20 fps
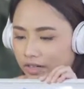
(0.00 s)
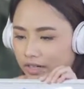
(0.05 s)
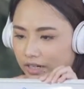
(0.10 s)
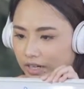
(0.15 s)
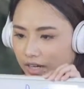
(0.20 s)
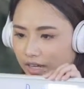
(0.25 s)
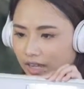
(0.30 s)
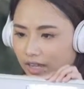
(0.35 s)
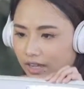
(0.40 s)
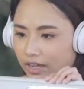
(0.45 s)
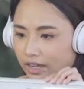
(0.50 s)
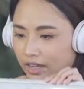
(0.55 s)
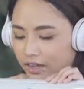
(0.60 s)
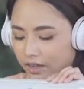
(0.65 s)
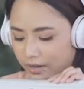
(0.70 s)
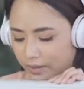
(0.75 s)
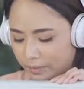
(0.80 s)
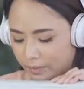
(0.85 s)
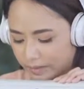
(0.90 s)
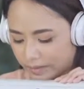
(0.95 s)
However,
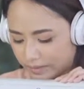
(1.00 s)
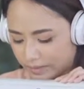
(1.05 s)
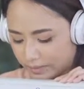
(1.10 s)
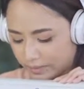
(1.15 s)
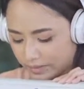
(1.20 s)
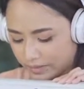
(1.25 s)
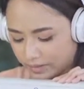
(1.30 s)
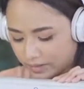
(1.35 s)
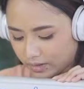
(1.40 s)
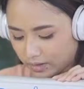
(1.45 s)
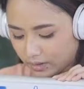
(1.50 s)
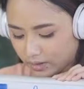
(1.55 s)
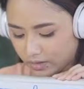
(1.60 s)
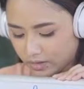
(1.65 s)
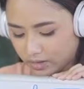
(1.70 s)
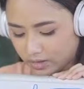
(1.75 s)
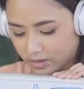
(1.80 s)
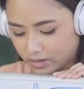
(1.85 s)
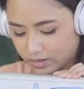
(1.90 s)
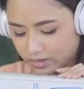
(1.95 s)
there are ways in which
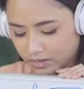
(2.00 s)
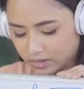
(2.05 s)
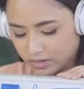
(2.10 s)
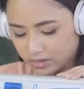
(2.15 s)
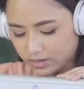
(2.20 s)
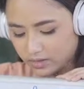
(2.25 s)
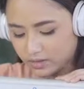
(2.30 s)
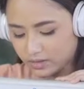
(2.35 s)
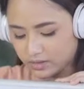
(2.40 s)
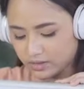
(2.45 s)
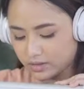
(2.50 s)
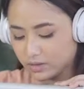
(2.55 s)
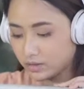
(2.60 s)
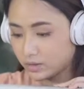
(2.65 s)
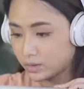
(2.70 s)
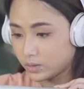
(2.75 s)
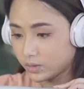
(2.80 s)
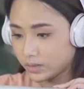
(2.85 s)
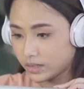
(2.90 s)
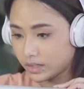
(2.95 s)
we can transform this
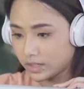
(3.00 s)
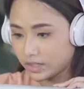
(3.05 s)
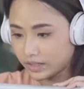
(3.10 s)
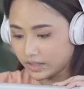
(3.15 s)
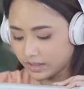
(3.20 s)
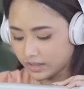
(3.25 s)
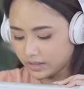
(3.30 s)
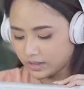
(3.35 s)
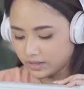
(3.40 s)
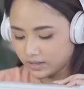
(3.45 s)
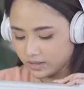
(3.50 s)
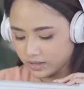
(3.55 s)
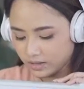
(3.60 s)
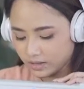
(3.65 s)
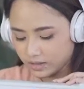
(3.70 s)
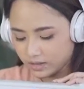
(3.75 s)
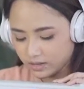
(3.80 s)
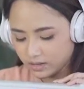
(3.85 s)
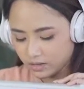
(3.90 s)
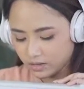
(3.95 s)
technology
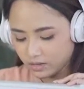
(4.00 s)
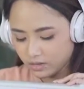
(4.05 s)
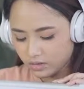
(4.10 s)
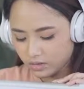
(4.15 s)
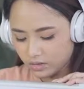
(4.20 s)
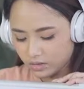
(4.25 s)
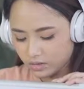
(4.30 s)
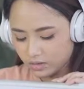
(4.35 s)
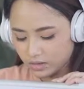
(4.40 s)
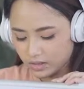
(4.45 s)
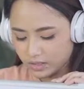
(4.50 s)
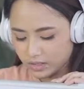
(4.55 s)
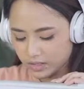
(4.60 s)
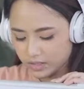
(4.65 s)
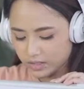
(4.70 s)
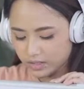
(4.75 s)
mediated space into a